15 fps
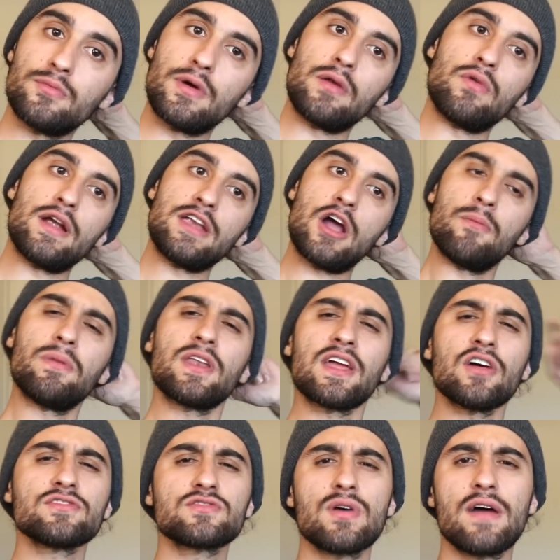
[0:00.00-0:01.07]
bed right now, but I
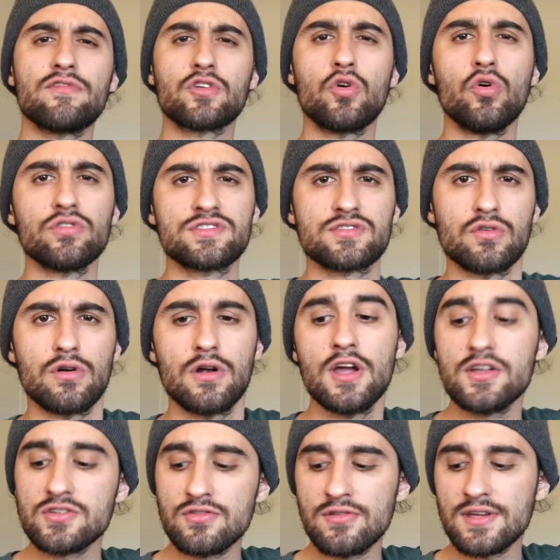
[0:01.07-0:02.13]
also have a cold sore.
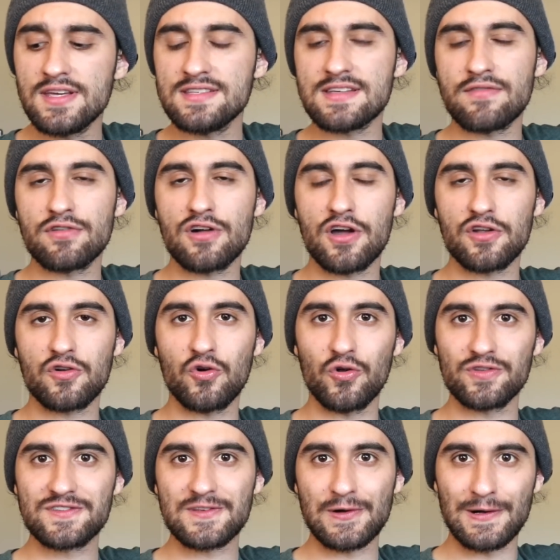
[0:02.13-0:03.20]
Do you think he's ever got a
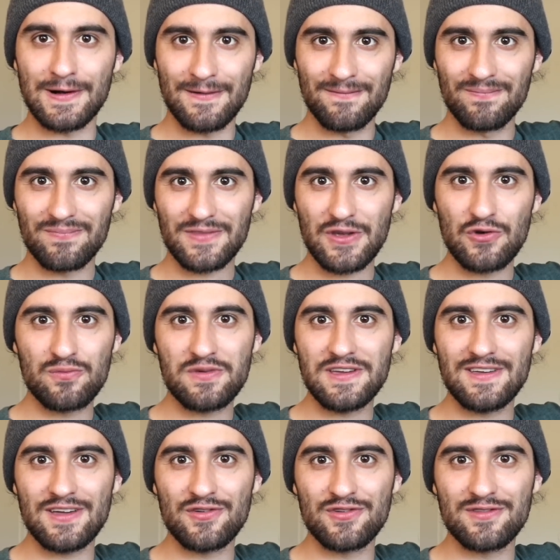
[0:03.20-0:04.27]
cold sore? I
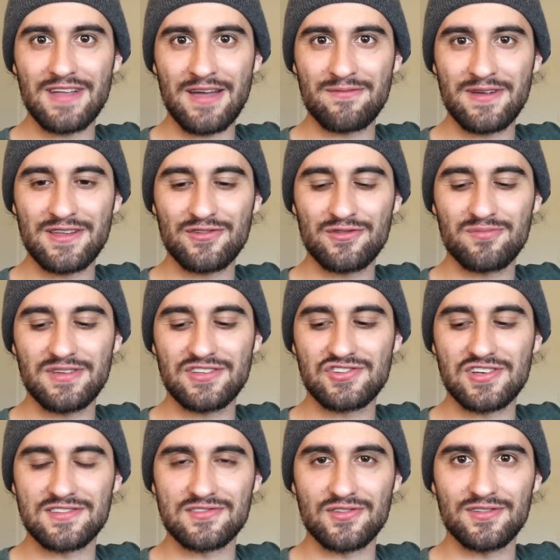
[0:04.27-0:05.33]
bet it would be
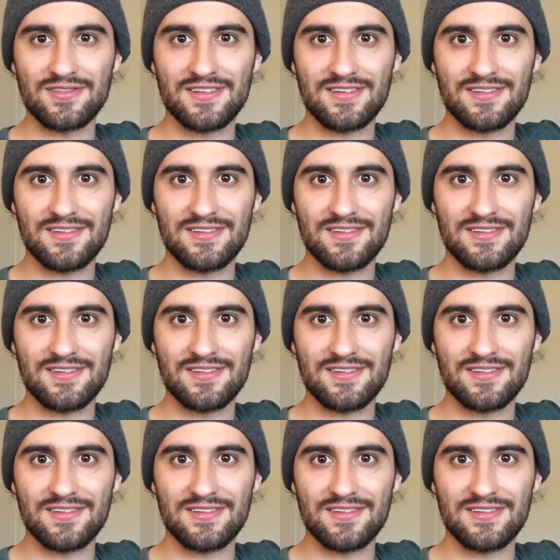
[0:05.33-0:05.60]
chiseled